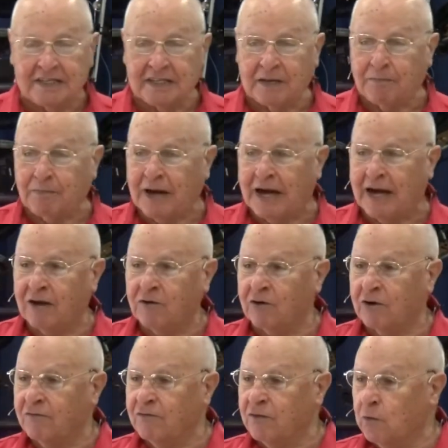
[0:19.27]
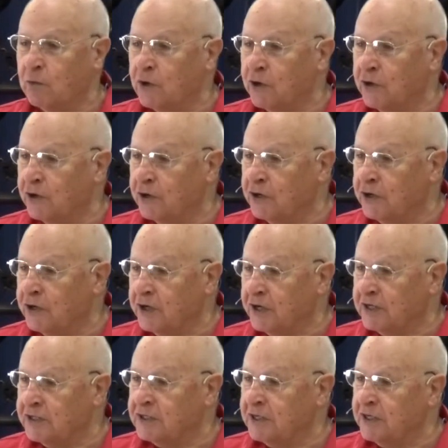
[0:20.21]
The power of the Word
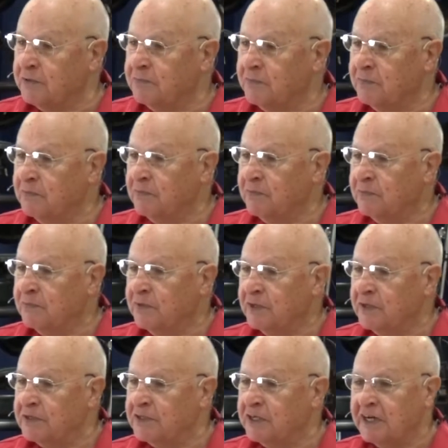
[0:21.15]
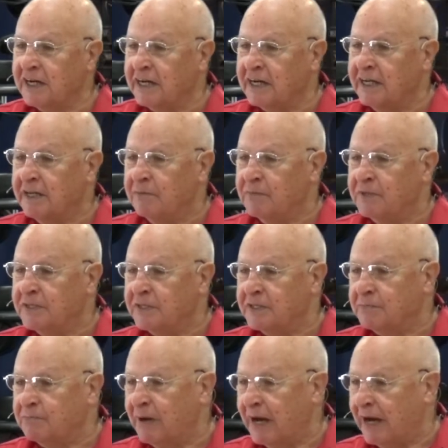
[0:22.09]
is, a, is an
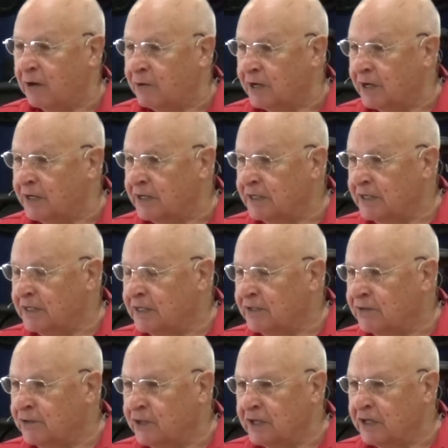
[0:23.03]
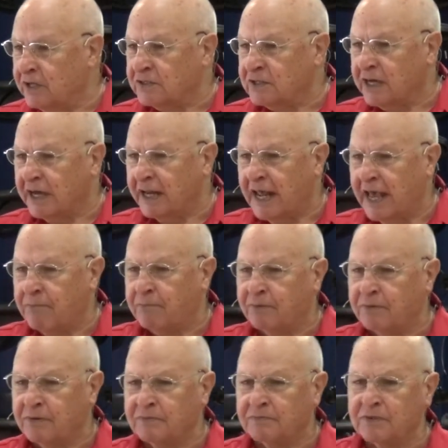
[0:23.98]
unlimited power. Things can
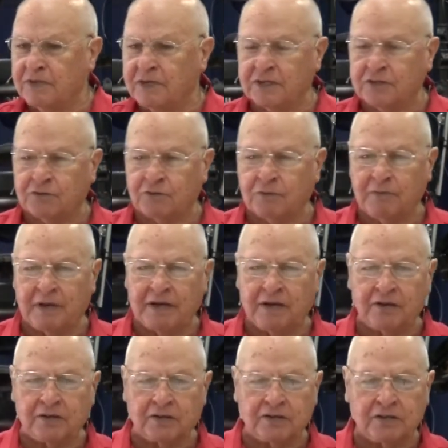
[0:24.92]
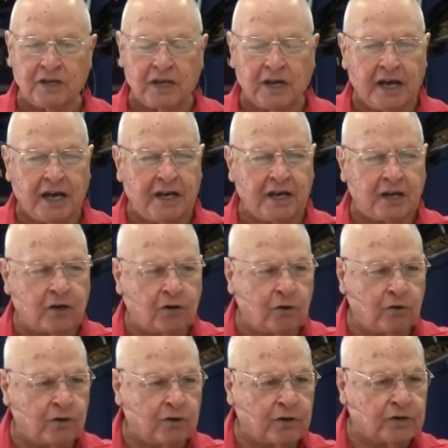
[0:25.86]
happen in a tremendous and a
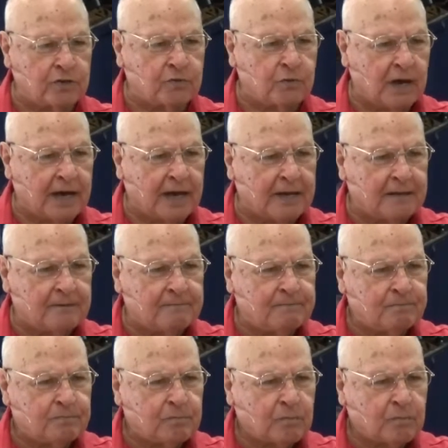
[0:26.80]
glorious way.